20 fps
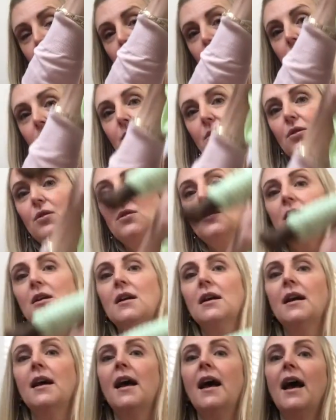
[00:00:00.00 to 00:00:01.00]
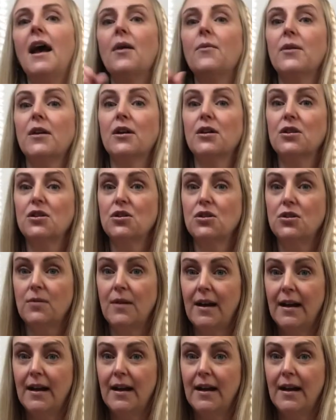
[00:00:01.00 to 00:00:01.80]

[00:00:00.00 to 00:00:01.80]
to the moon. And we're going to do